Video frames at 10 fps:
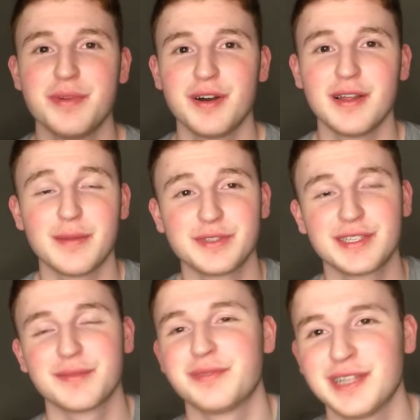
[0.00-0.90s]
But I'm just
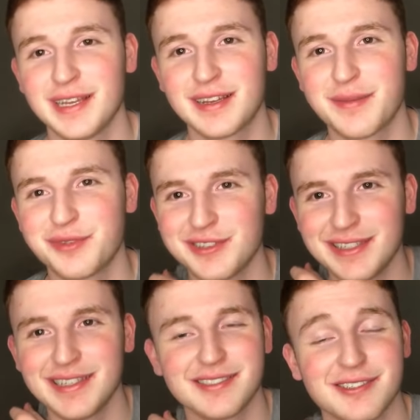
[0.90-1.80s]
gonna play a couple of
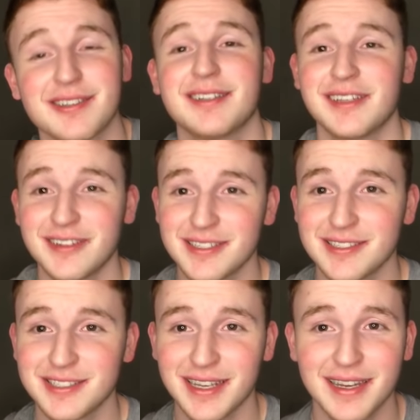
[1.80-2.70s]
these. They're hilarious,
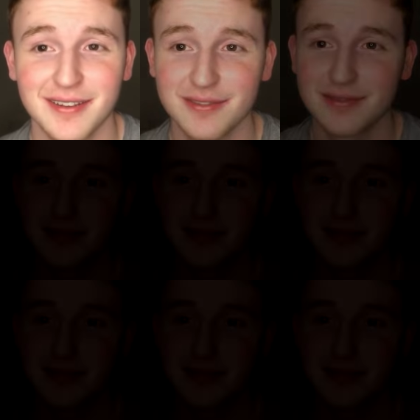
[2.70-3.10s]
so check it out.